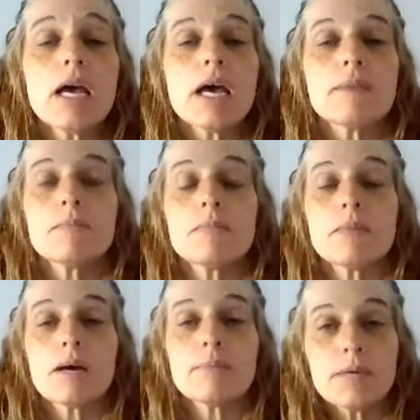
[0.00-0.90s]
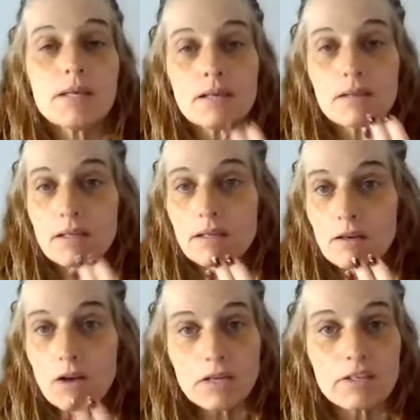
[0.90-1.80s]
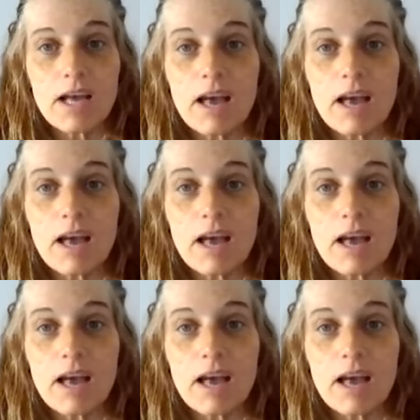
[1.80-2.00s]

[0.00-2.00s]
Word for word: and um, I'd be Honor to